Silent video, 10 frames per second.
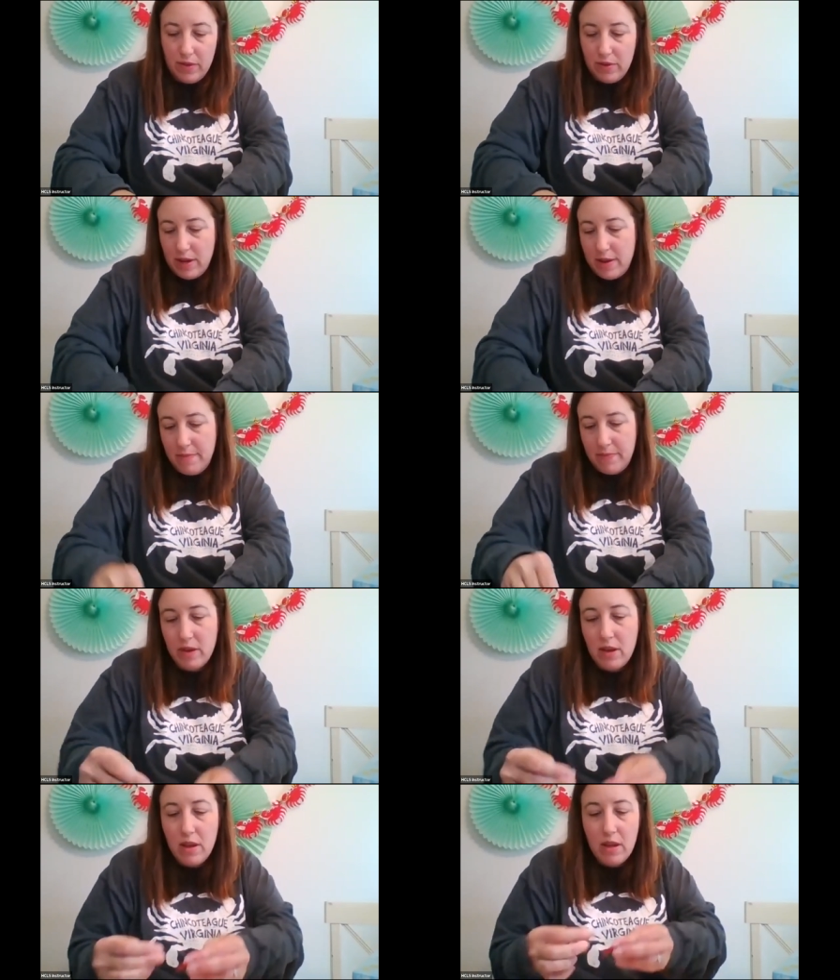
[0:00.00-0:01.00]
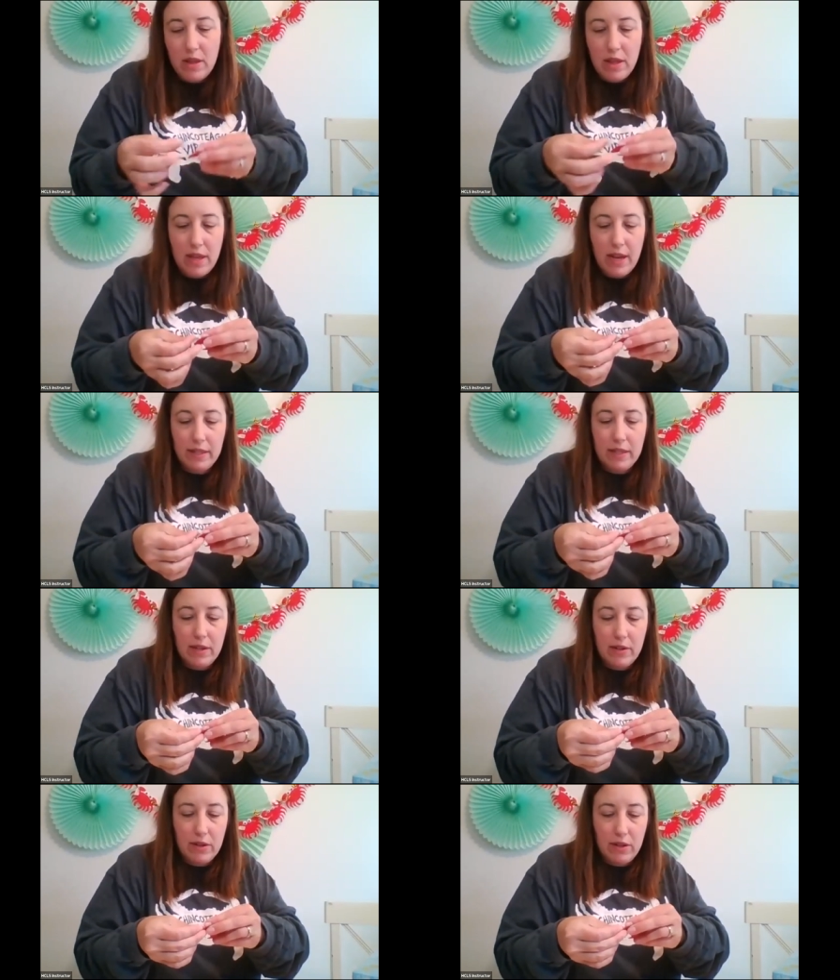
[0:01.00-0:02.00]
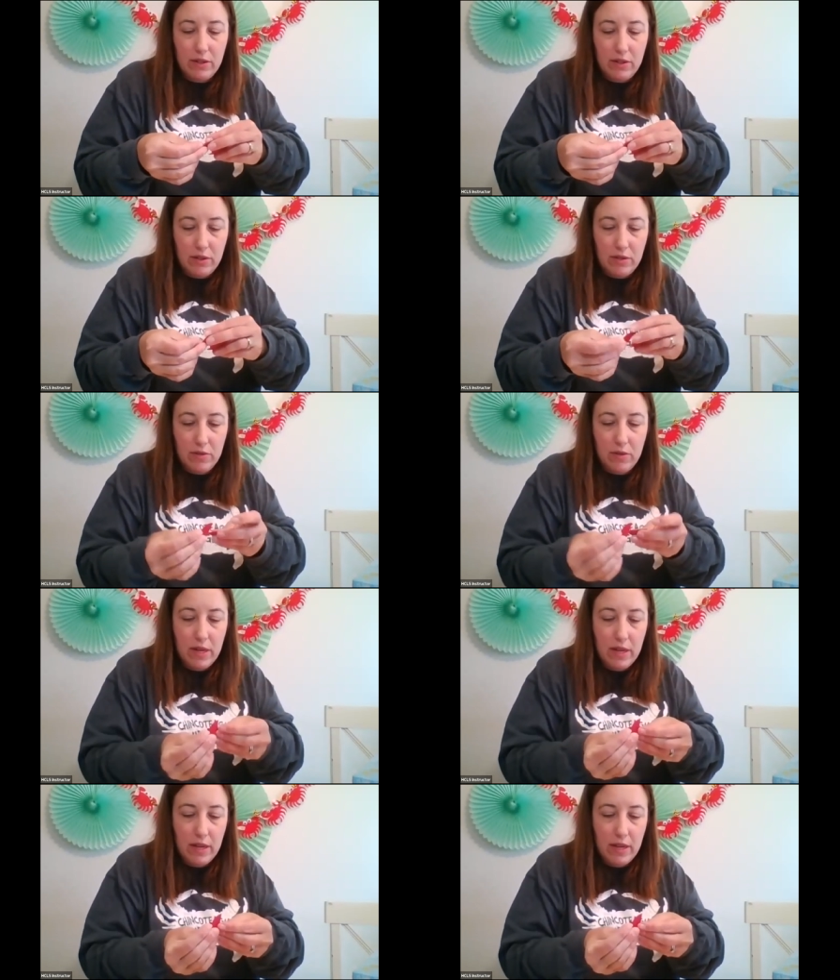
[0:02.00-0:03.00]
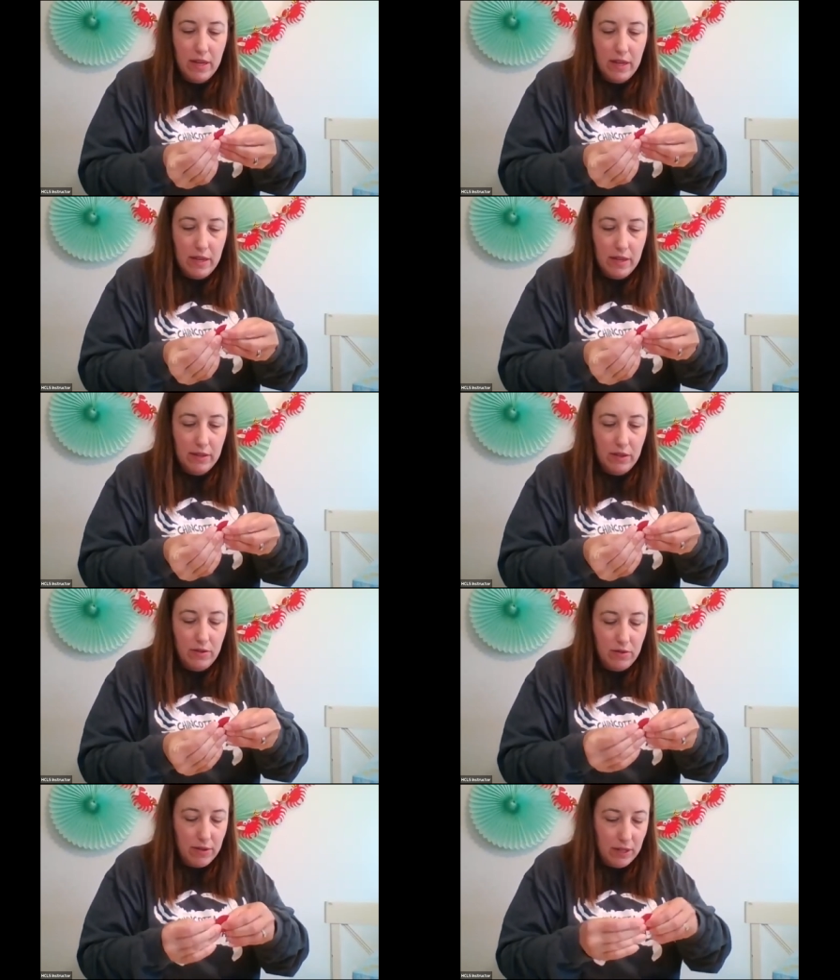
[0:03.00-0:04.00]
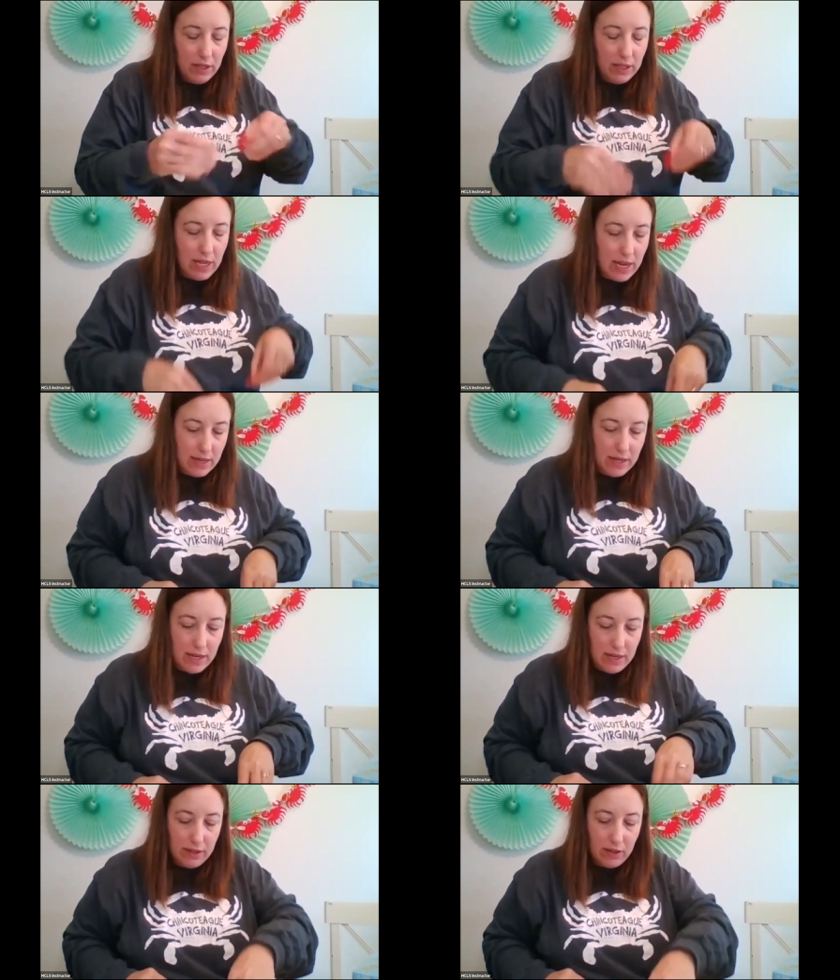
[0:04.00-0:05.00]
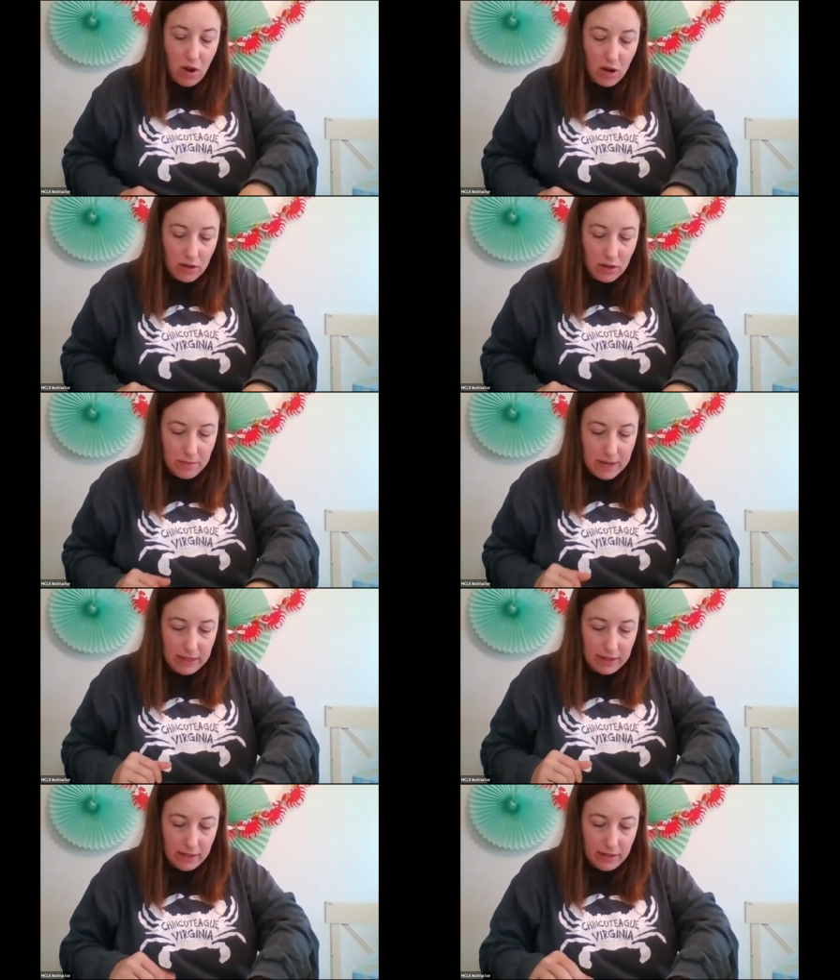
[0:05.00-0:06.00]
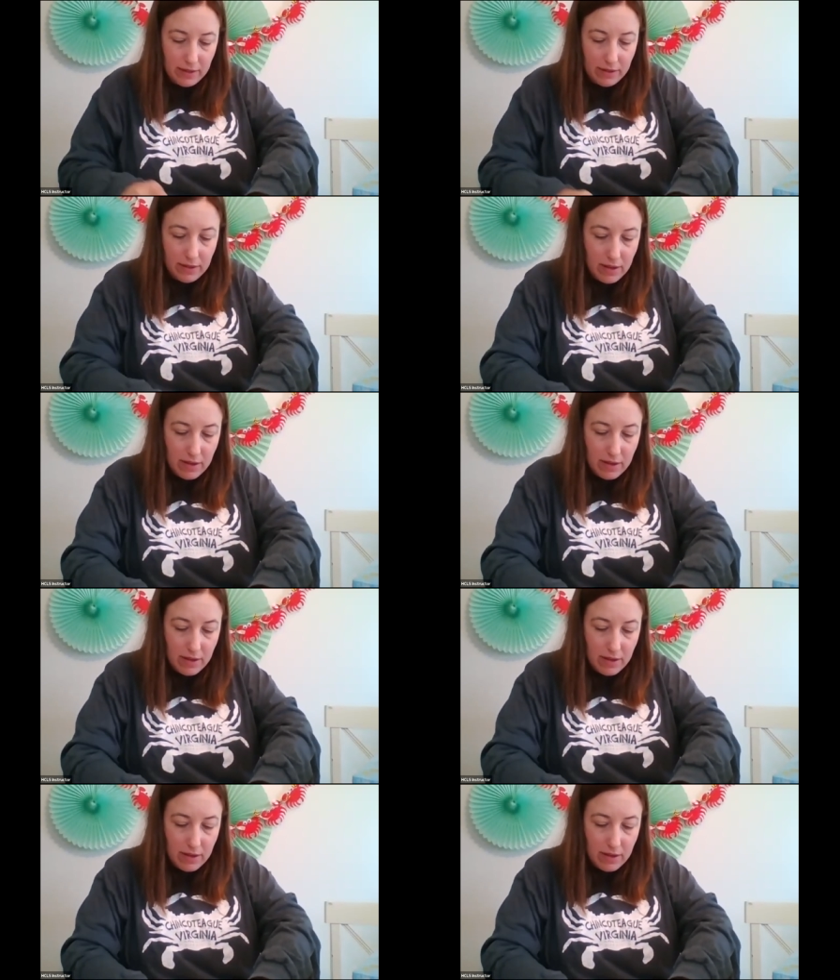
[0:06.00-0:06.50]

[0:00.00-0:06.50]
okay? Then the next thing you're gonna do is you're going to take these longer pieces,